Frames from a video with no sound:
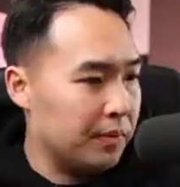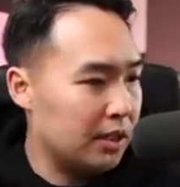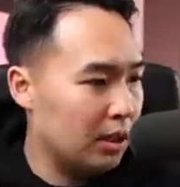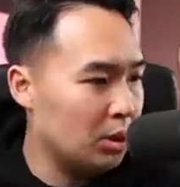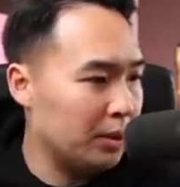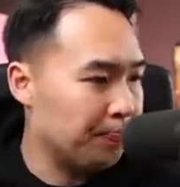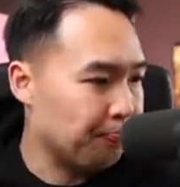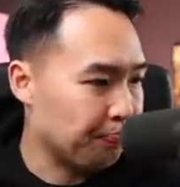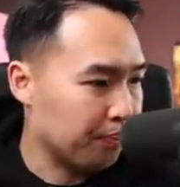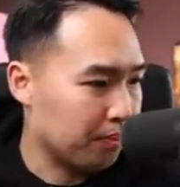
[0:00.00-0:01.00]
excuse me,
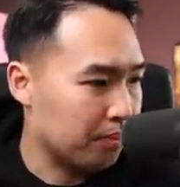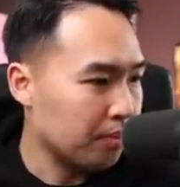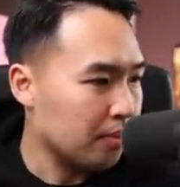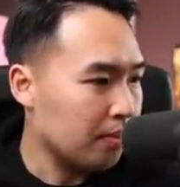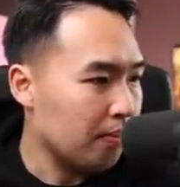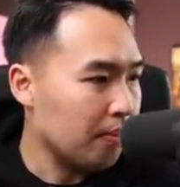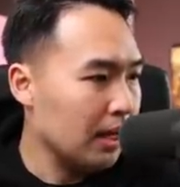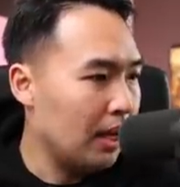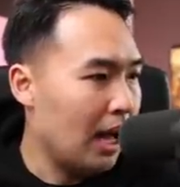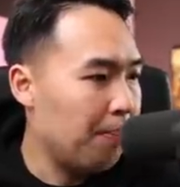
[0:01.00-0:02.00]

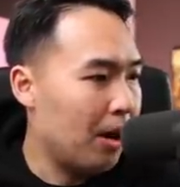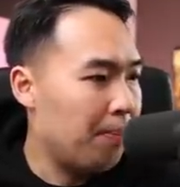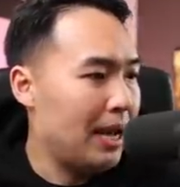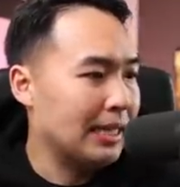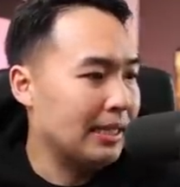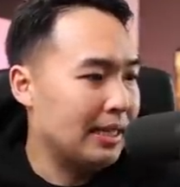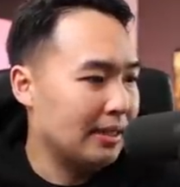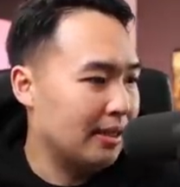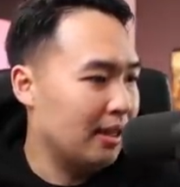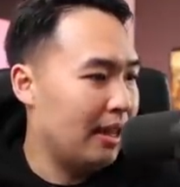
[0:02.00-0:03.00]
I bought back into
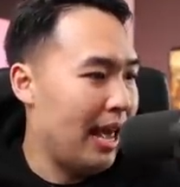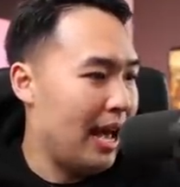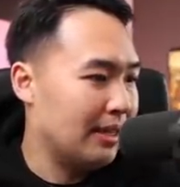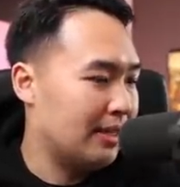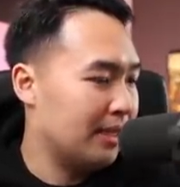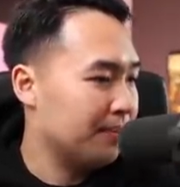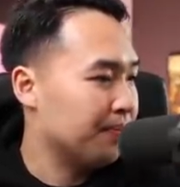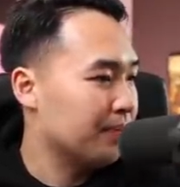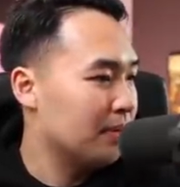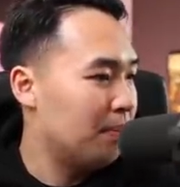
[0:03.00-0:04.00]
Tesla at
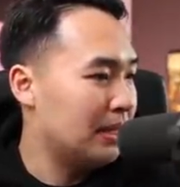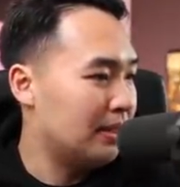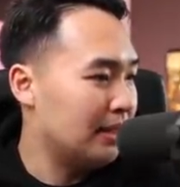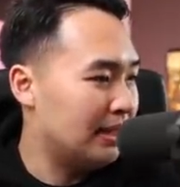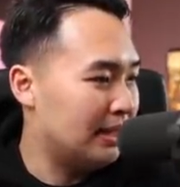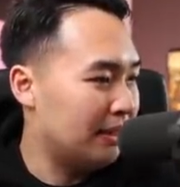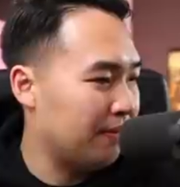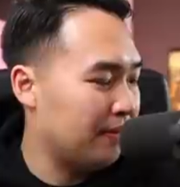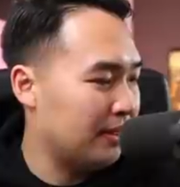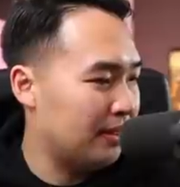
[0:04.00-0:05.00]
basically
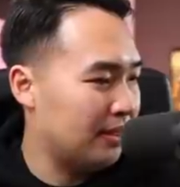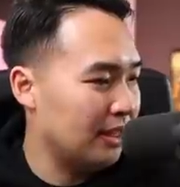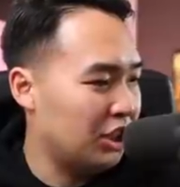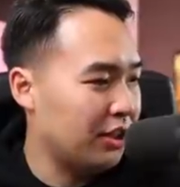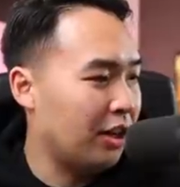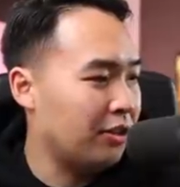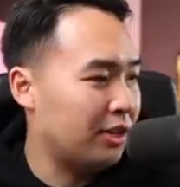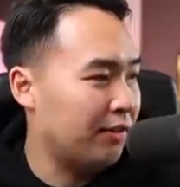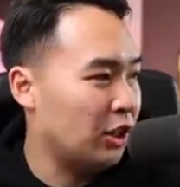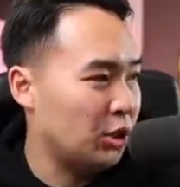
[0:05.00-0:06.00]
seven, just under
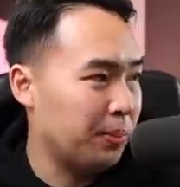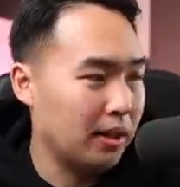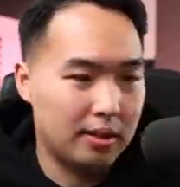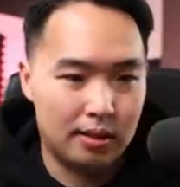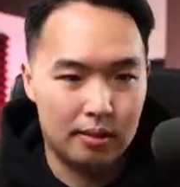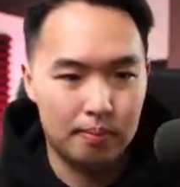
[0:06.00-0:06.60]
700 bucks.